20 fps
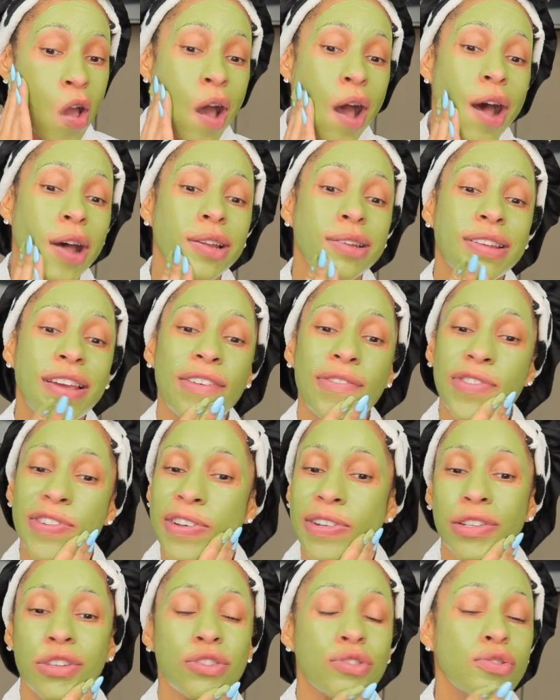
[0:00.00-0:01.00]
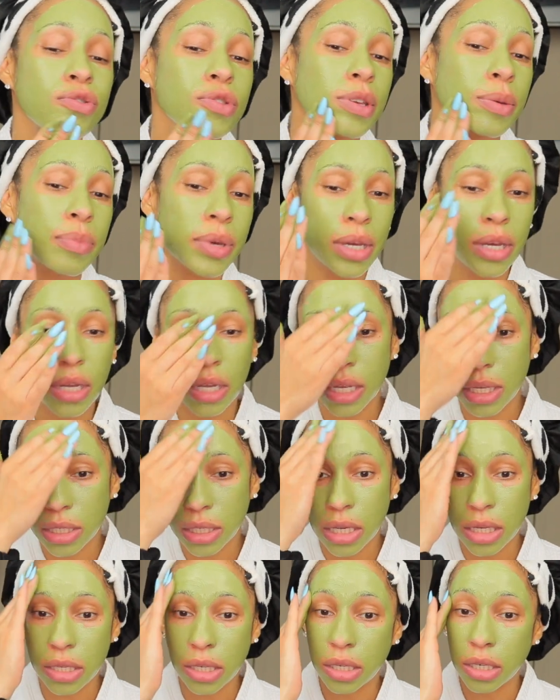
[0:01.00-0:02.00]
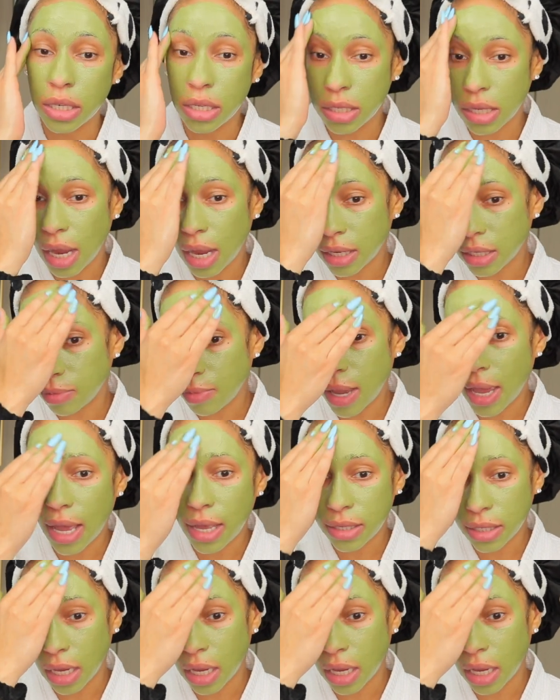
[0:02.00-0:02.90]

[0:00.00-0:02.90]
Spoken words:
I definitely use it because it's a detox mask